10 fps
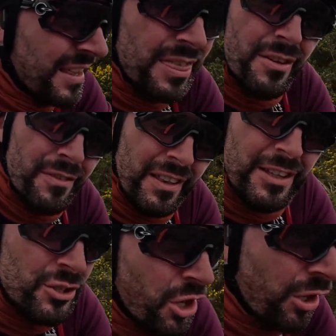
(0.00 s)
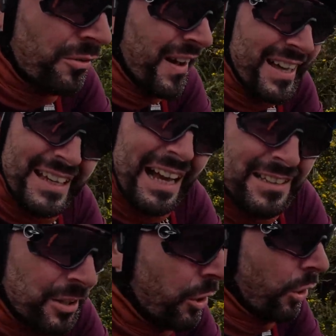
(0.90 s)
The village of
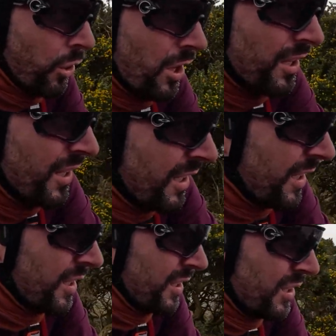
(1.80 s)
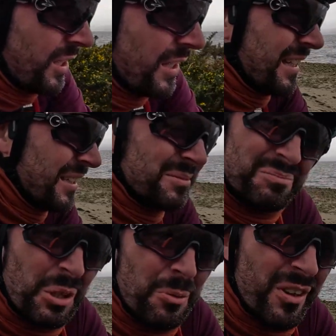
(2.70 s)
Catacol.
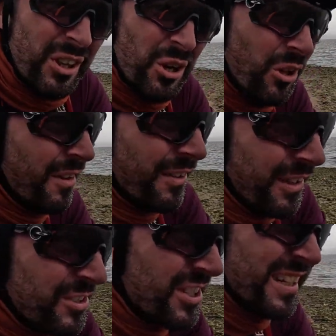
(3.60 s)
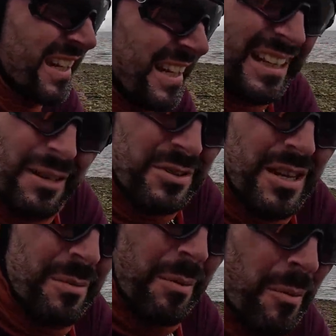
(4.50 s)
Could we really call it a village? I'd say maybe